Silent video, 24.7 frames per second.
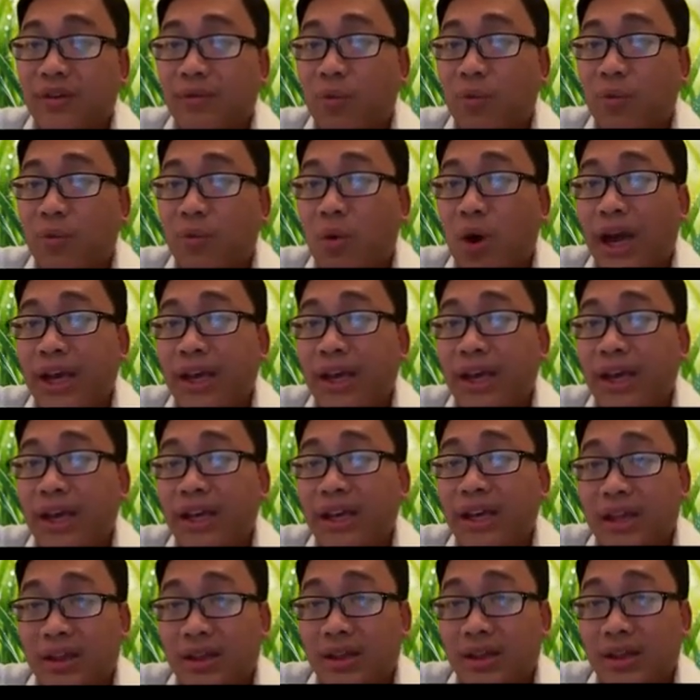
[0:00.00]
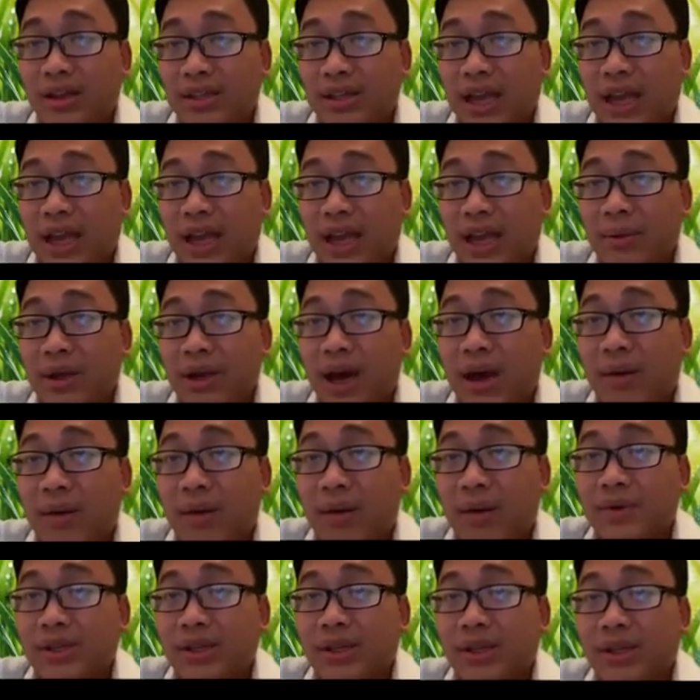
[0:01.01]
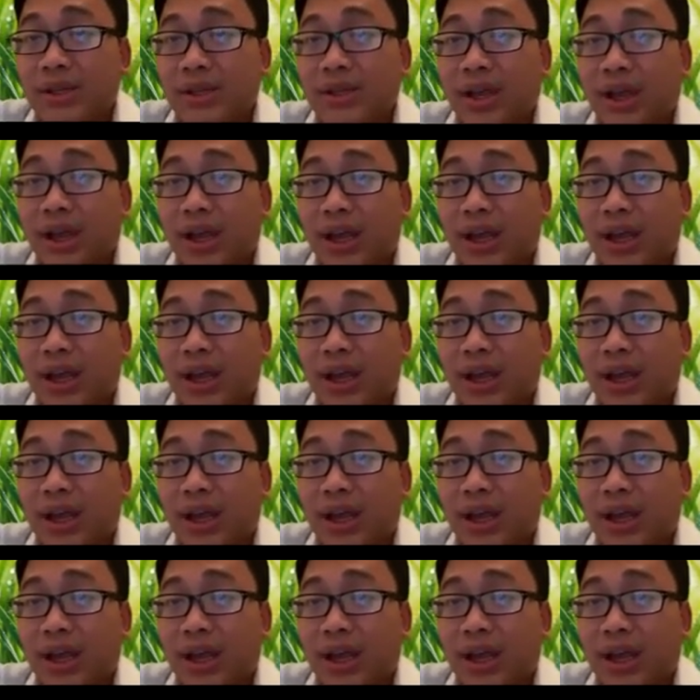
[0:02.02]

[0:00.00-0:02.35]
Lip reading: y the same but opposite.